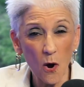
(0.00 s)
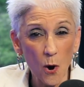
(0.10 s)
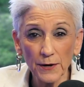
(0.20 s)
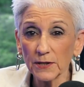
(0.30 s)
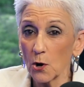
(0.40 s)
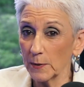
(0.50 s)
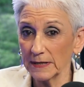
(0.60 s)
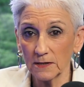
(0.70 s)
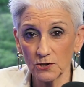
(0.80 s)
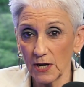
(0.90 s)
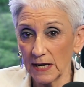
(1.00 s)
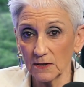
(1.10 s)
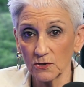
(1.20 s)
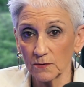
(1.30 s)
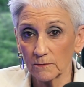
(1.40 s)
aren't going to
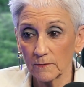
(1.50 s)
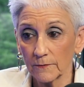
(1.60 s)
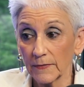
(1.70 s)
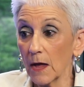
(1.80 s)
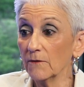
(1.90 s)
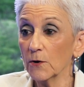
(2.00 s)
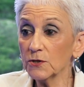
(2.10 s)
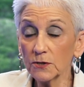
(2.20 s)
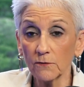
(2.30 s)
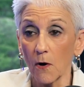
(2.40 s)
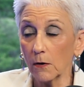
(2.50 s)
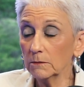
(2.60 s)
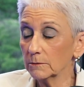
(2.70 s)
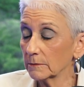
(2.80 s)
change. First of all,